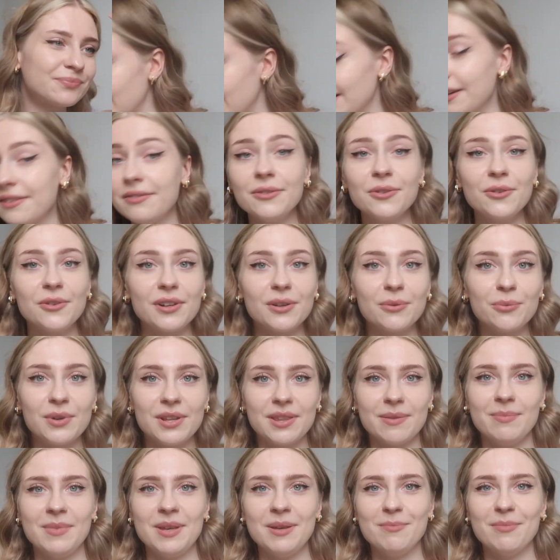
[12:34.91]
I haven't got it
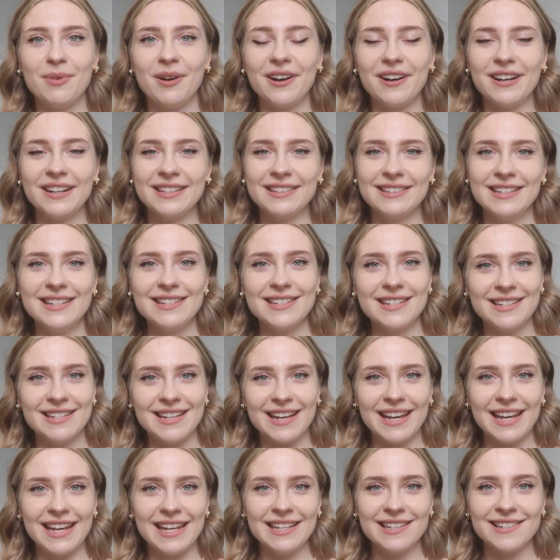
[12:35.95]
with me, but I knitted
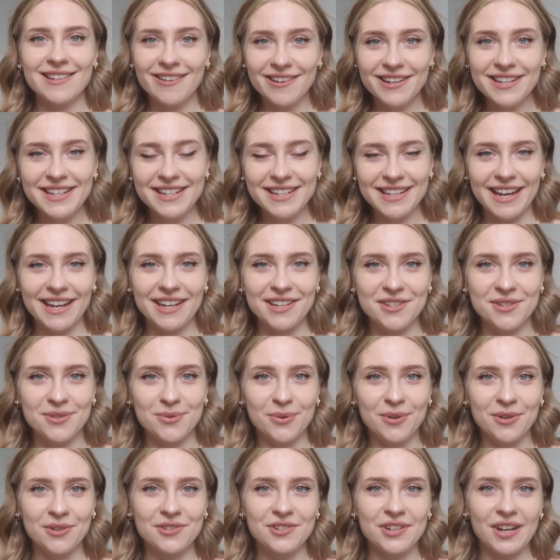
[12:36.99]
a tiny gauge
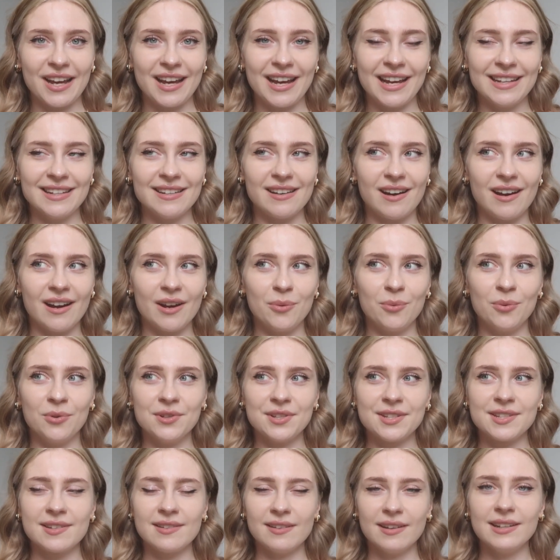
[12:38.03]
swatch and I
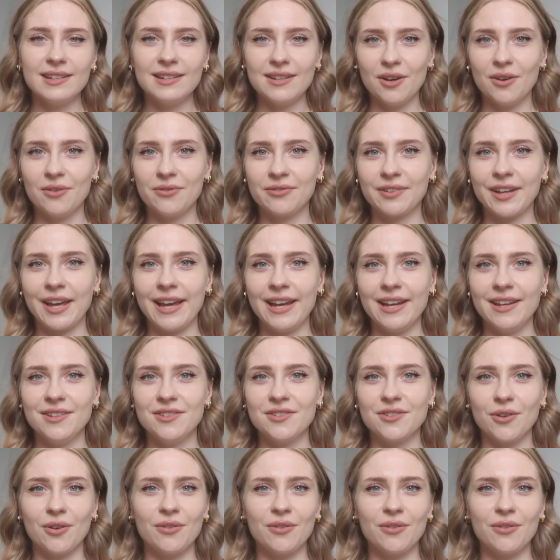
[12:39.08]
was slightly off gauge.